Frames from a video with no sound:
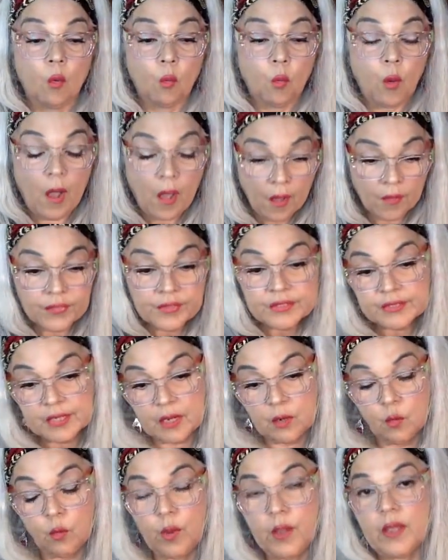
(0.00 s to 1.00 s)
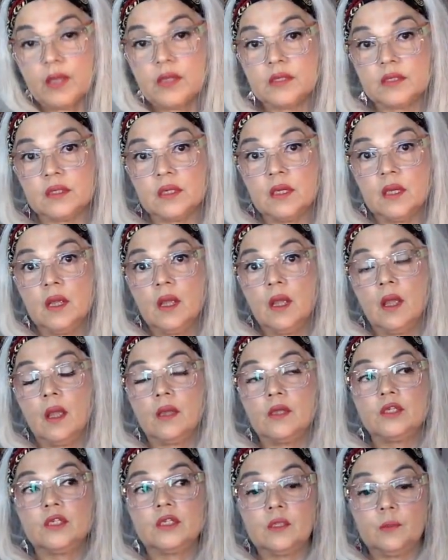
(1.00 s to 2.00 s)
how the day went
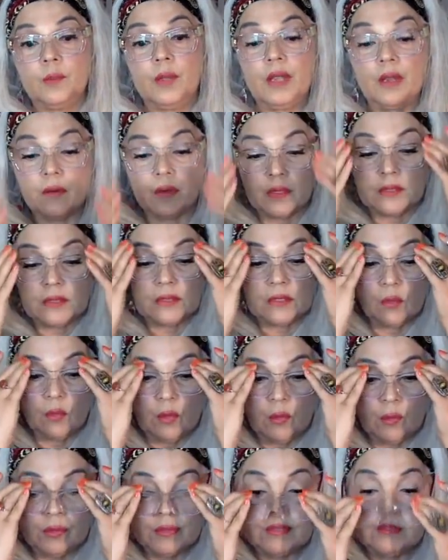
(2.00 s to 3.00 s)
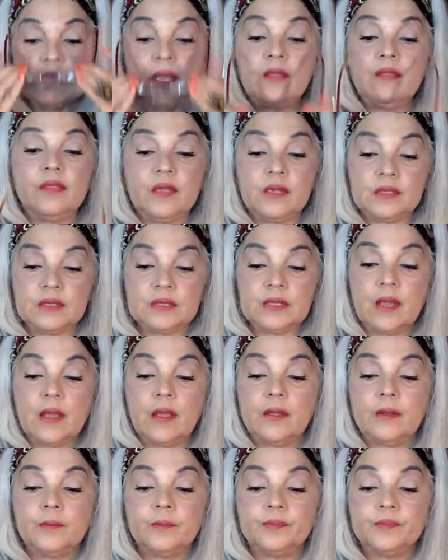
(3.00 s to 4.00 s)
to the parents so we would say things
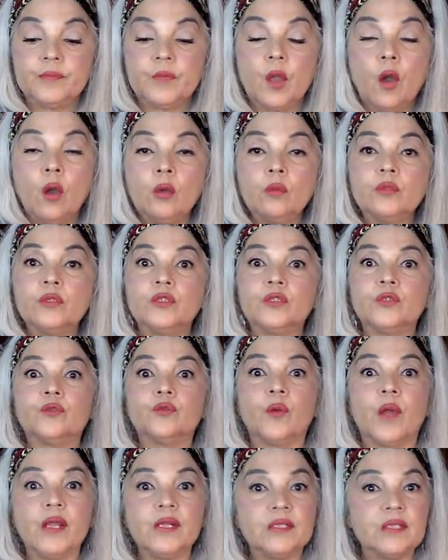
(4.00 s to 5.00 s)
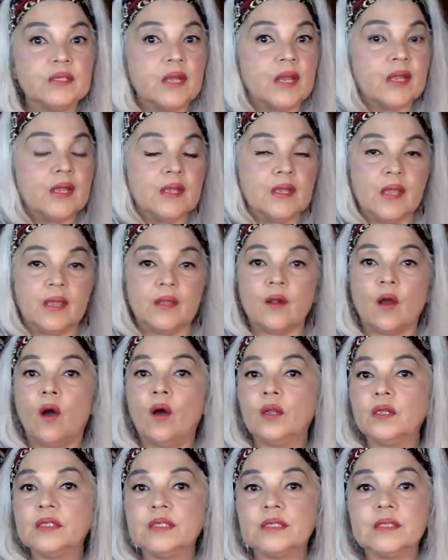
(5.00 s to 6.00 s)
like oh, it was great today. He ate
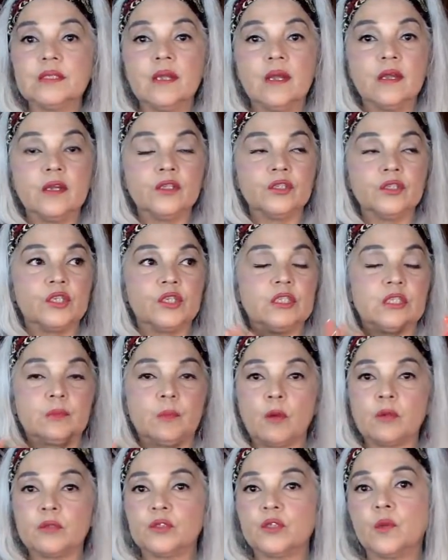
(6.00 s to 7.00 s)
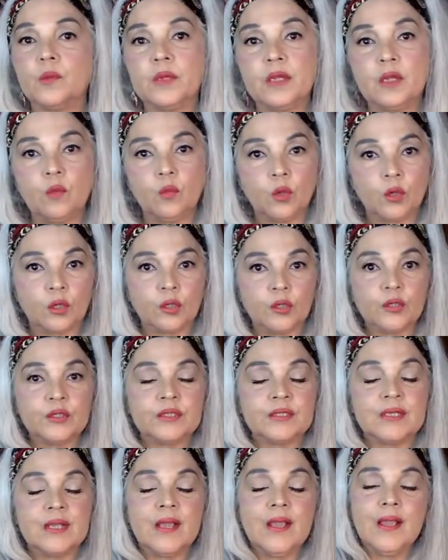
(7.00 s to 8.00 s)
all his lunch. He spoke so many
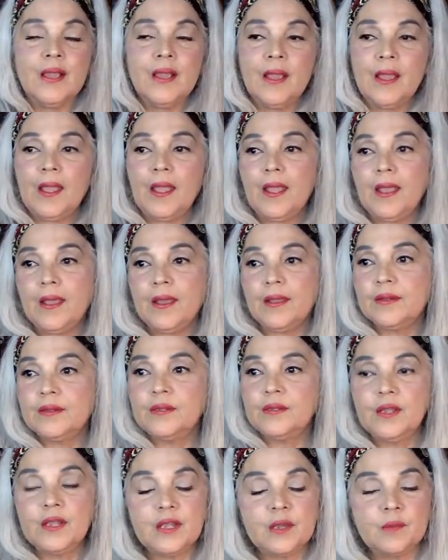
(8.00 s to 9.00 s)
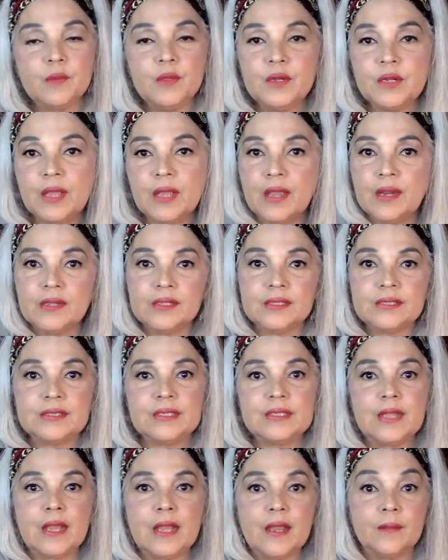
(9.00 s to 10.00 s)
words and he communicated this
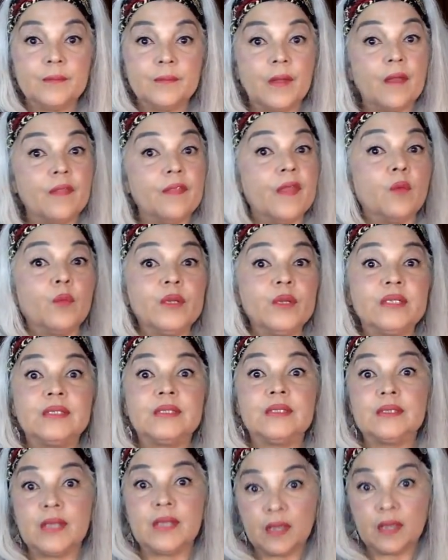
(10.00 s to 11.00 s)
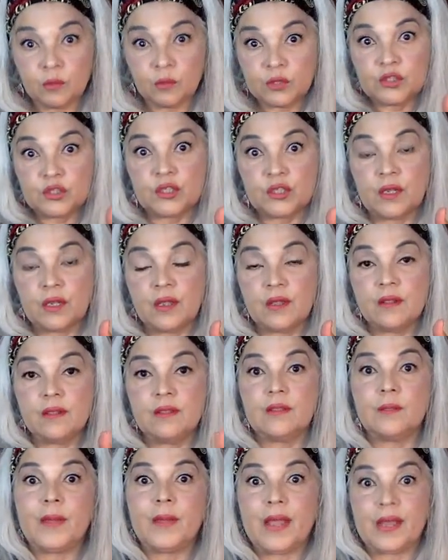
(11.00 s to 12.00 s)
and that. And then we'd sandwich in
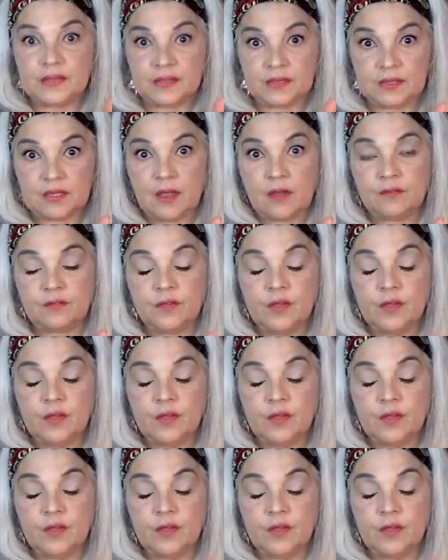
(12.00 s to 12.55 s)
the bad stuff.